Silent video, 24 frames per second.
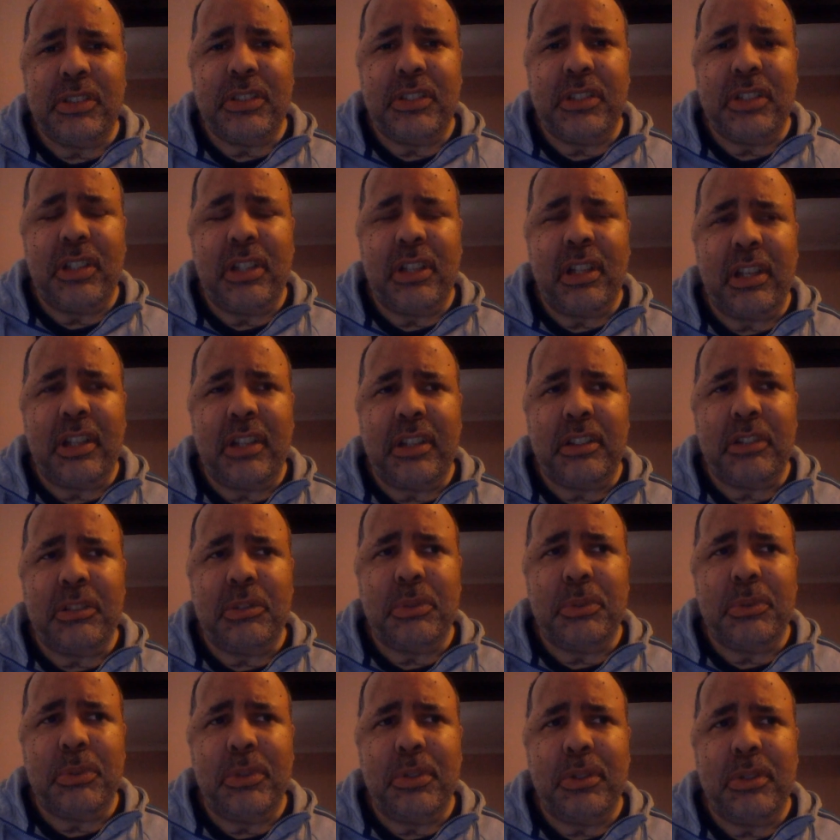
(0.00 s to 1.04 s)
used to like
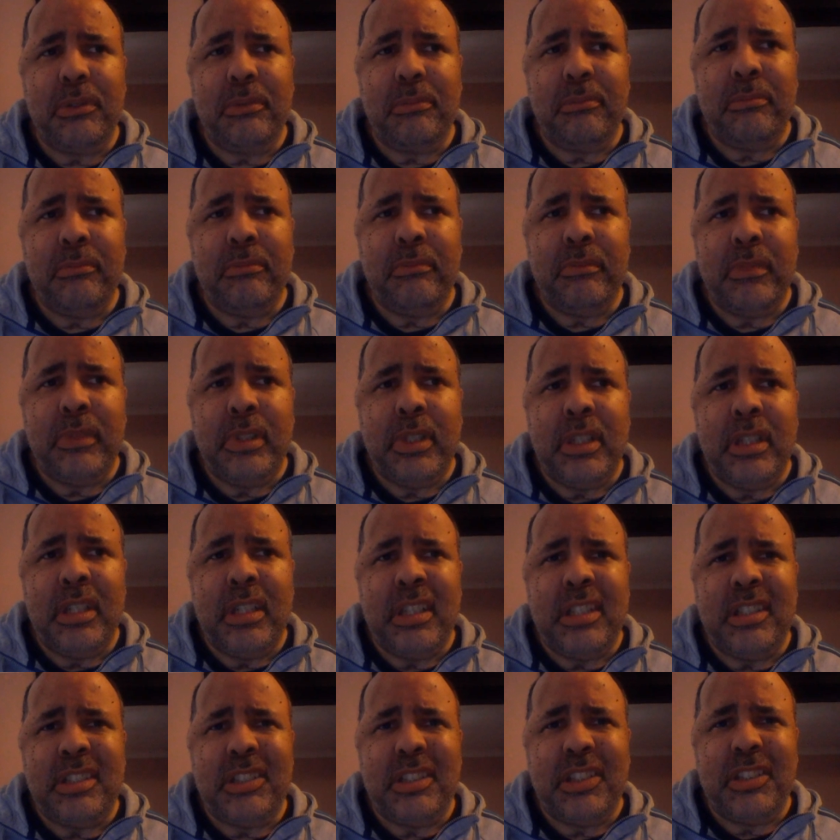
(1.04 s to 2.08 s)
as well.
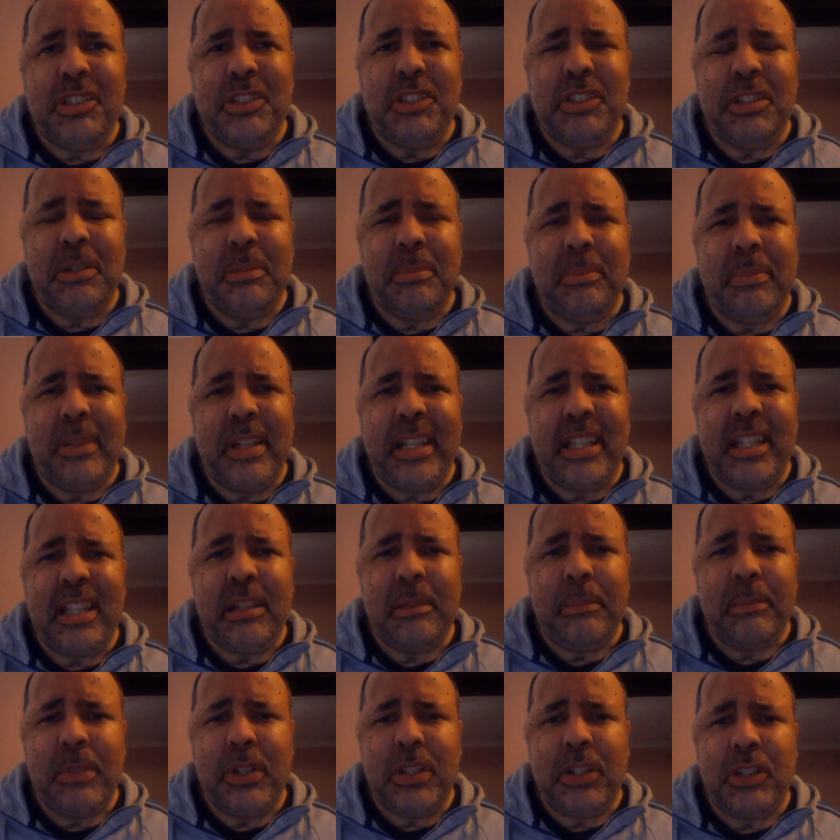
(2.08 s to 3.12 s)
So I used to play
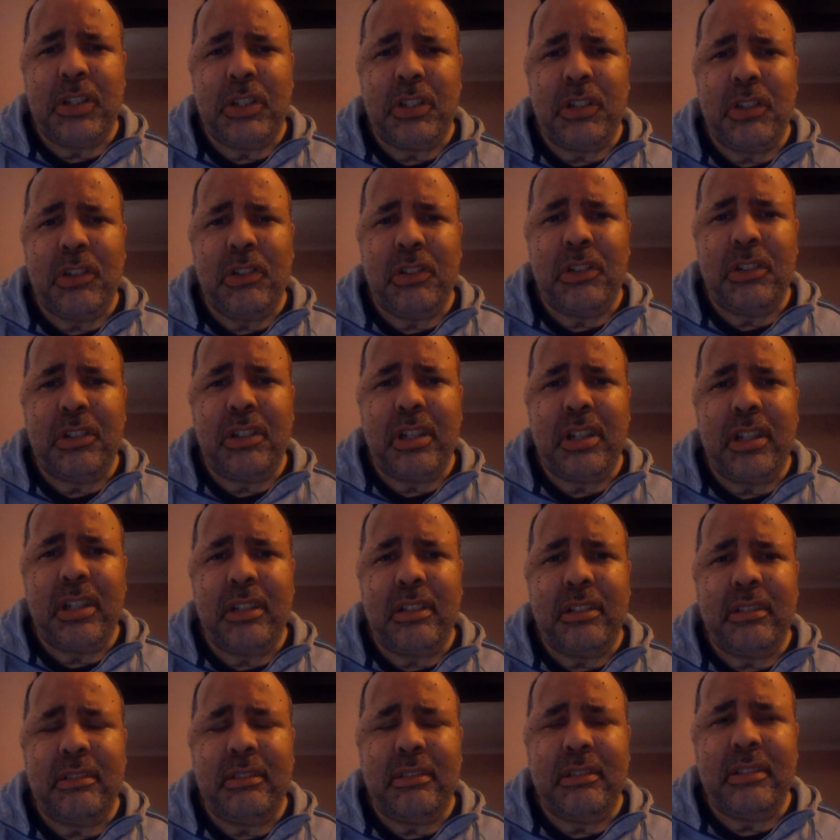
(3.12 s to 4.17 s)
Command and
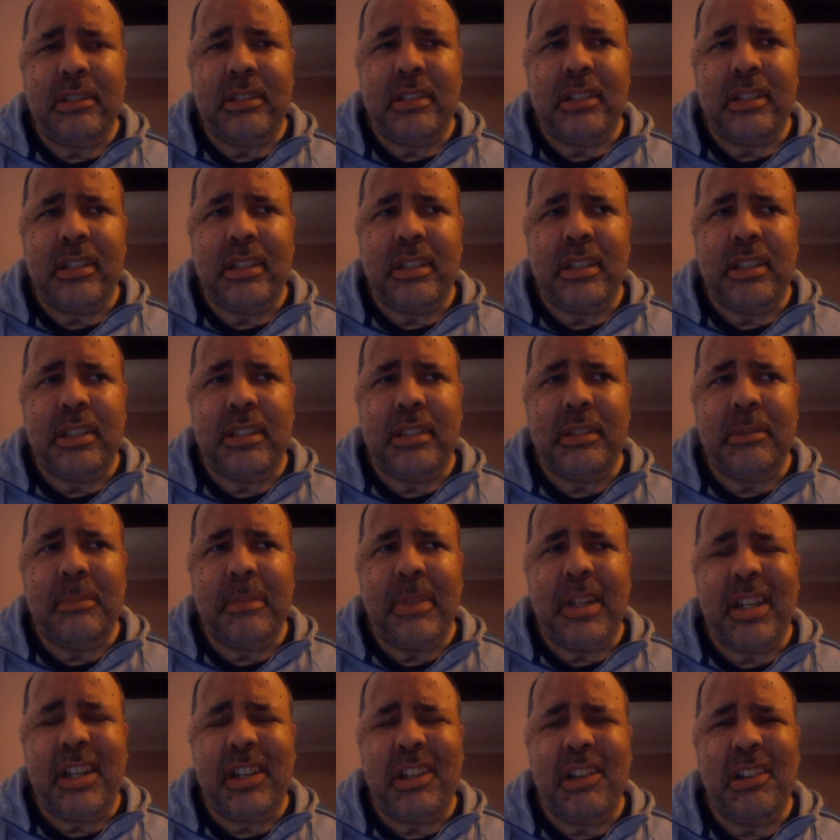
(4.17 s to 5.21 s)
Conquer.
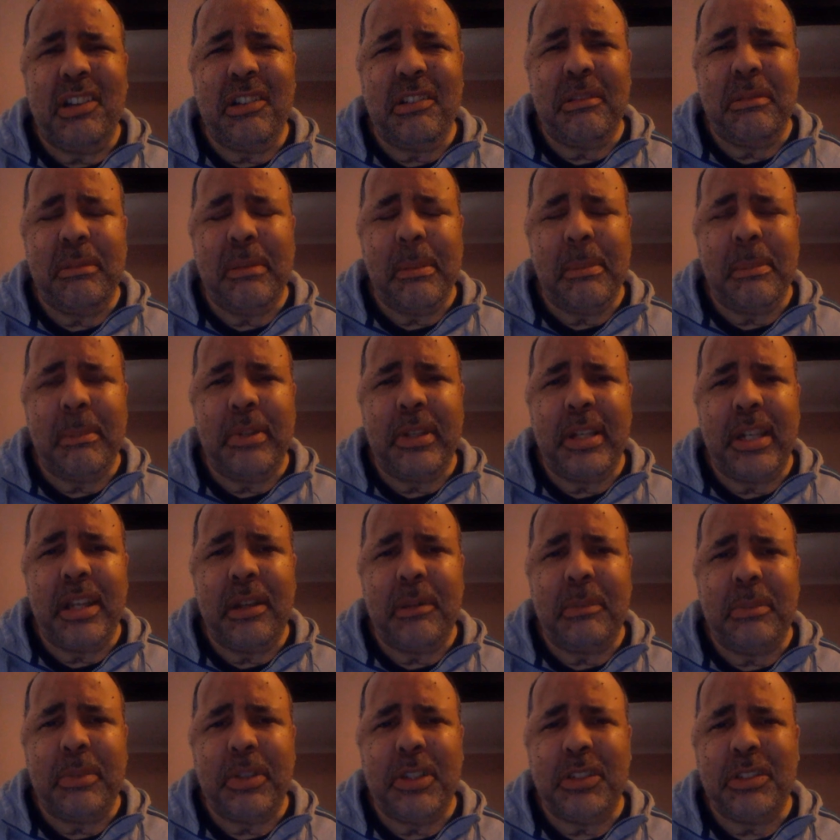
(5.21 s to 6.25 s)
I can't remember
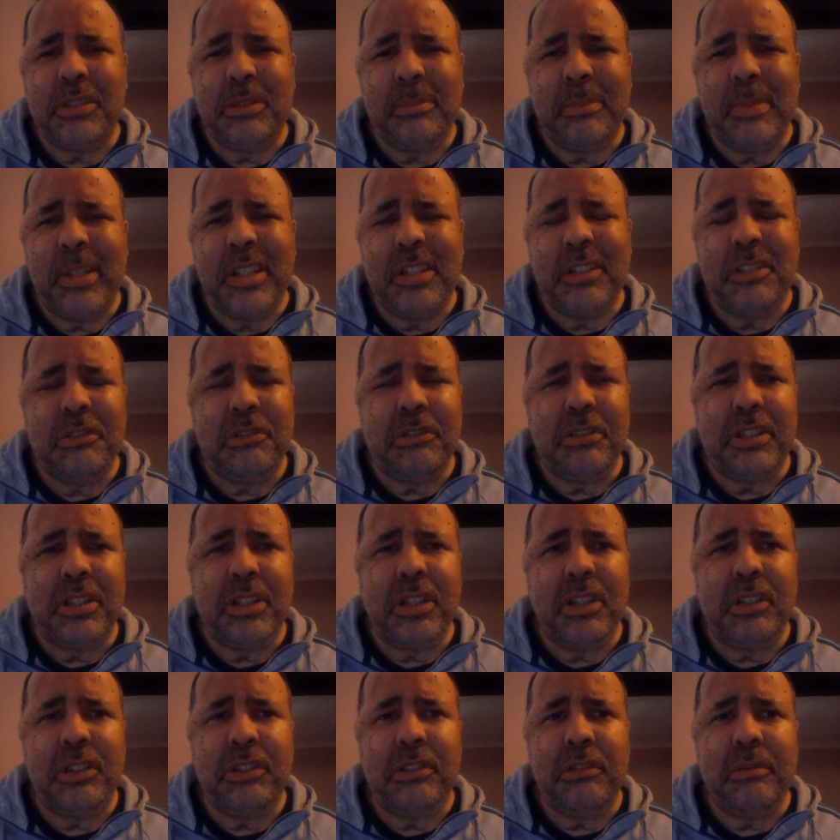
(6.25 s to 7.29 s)
now because of my injury,
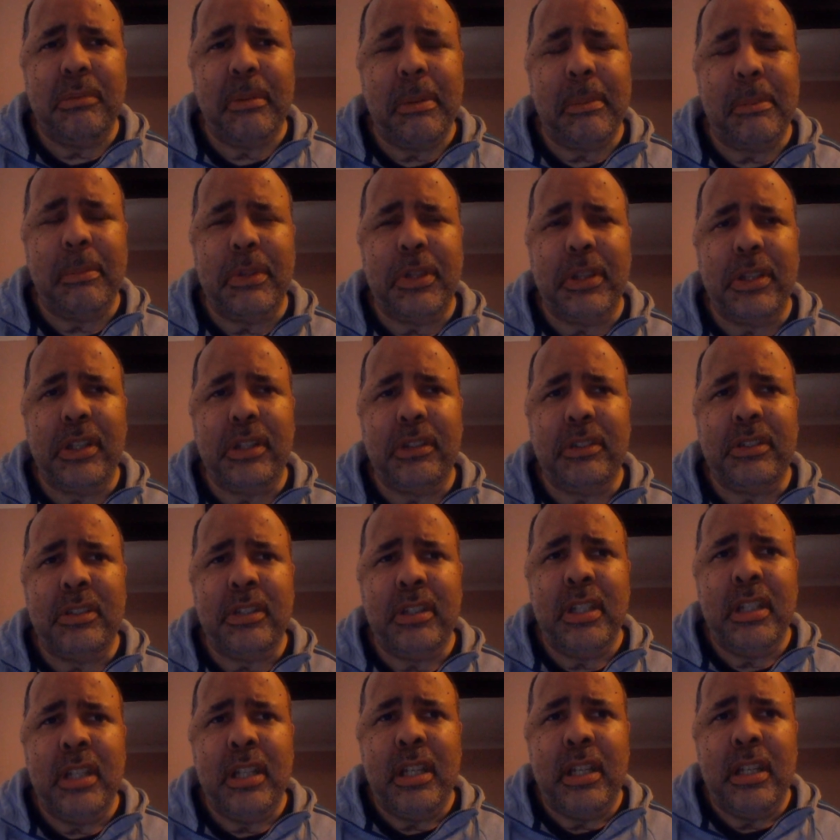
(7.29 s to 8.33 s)
it's hard to remember things.
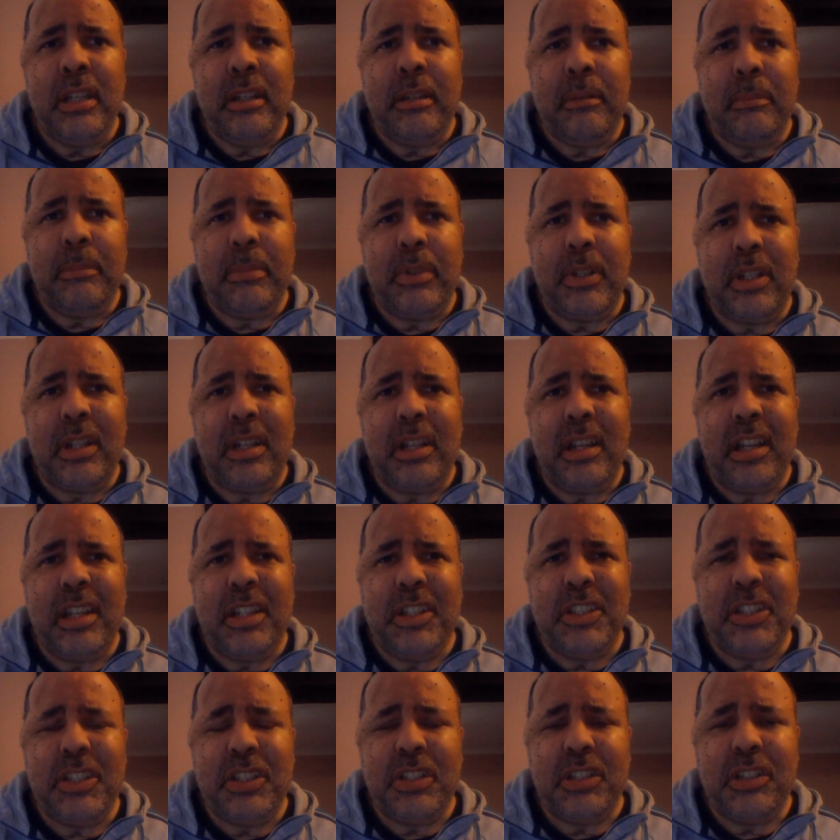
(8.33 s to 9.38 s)
But I
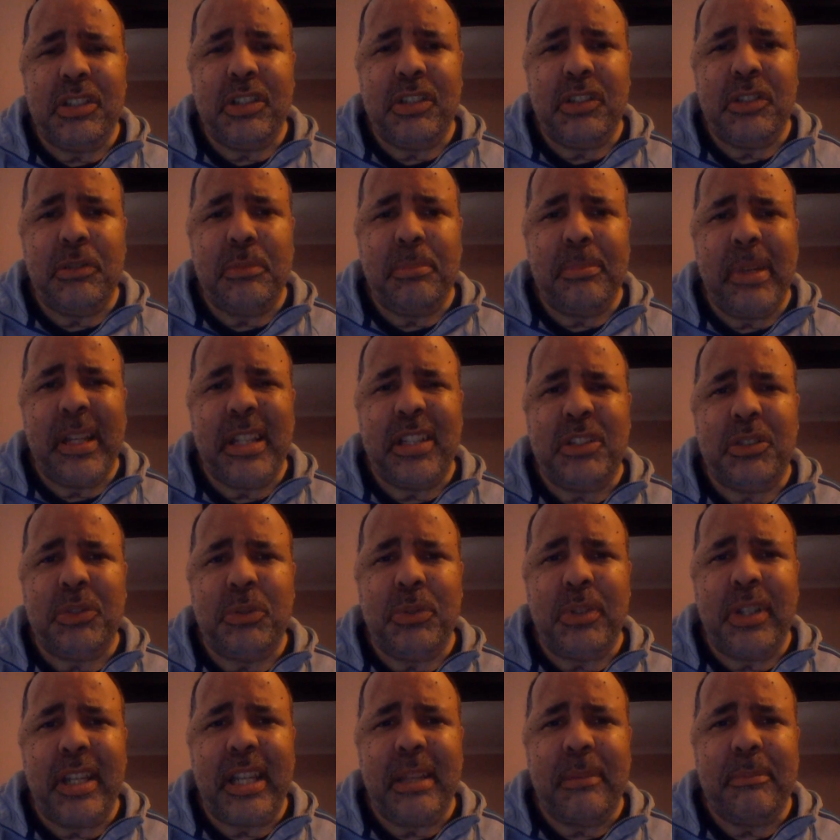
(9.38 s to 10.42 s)
used to do
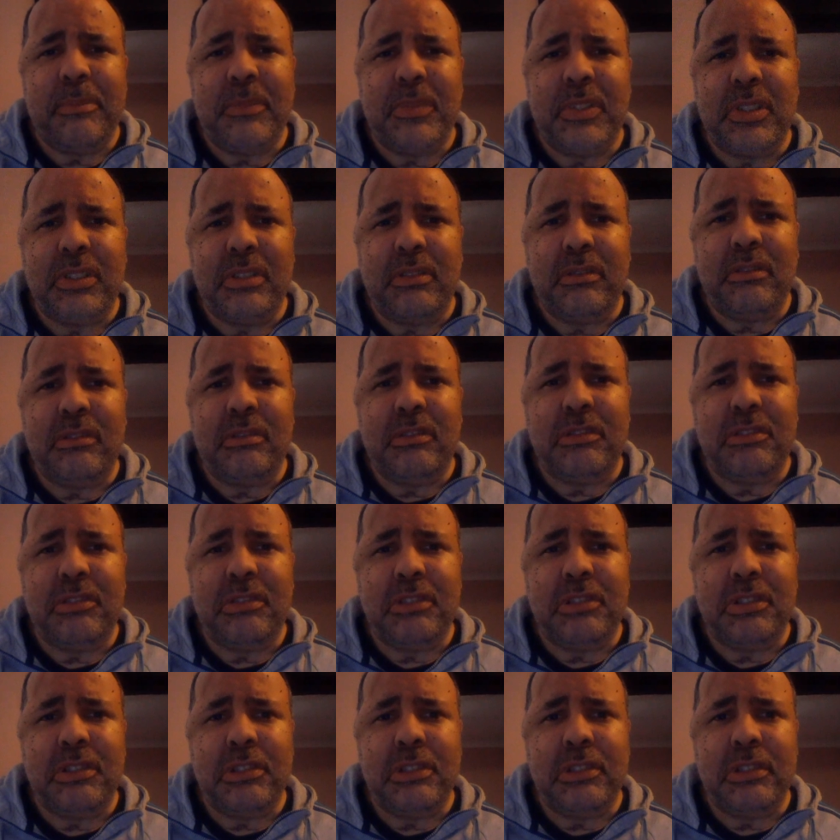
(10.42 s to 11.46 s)
battle games and
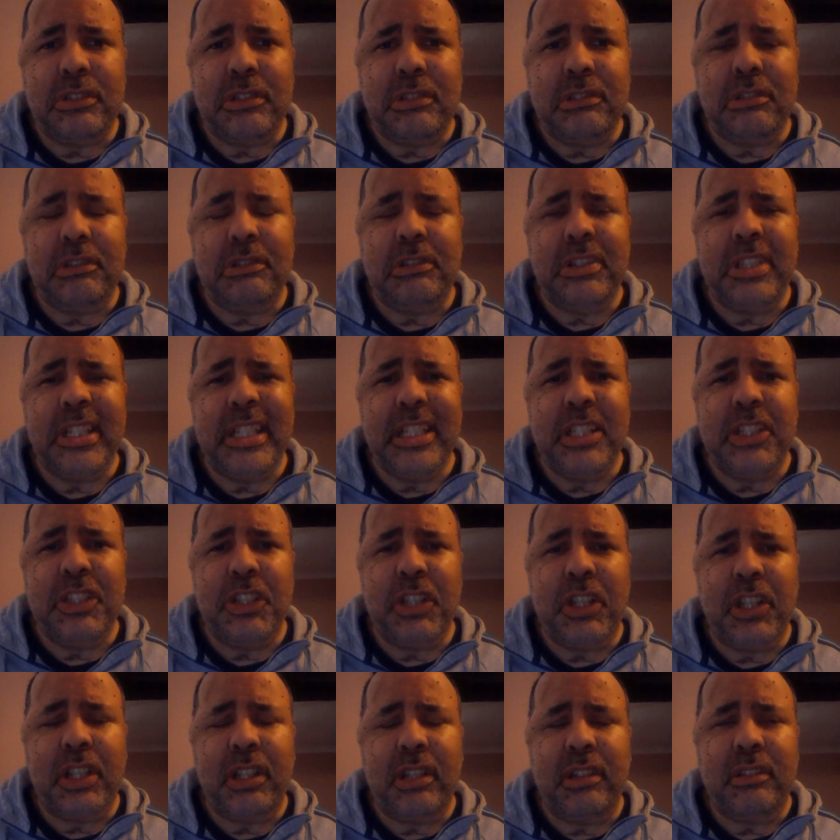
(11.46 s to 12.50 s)

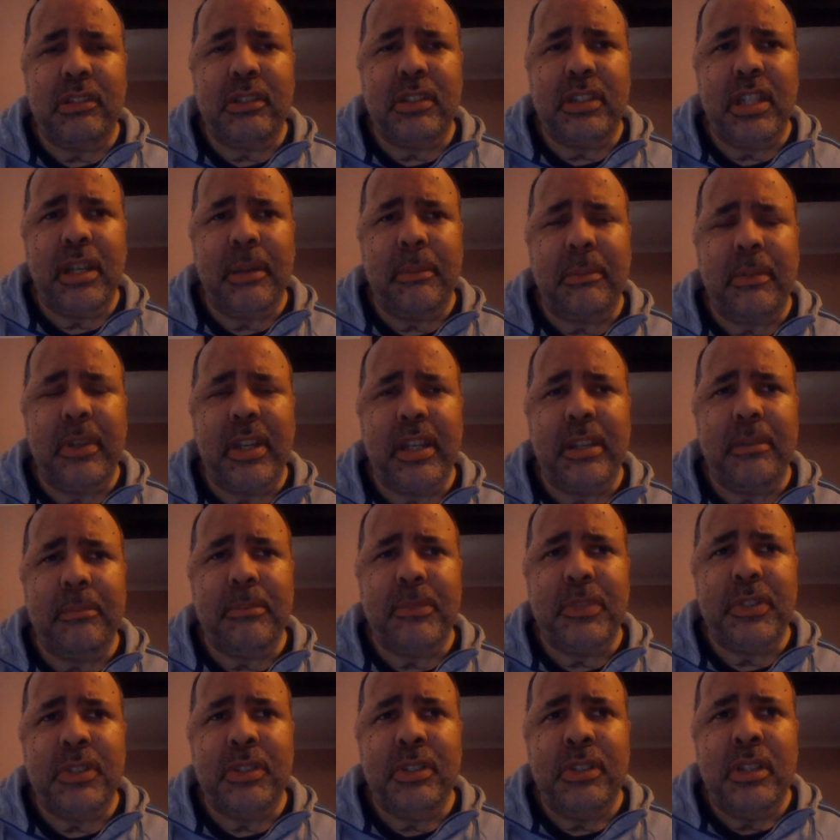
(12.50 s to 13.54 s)
strategic type
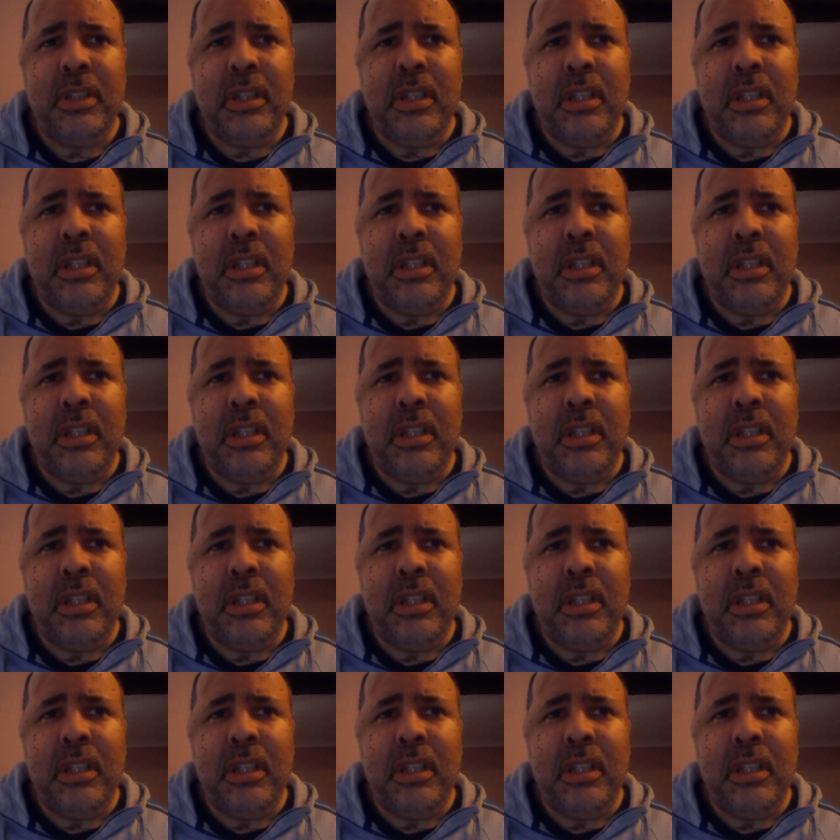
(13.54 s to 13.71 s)
games.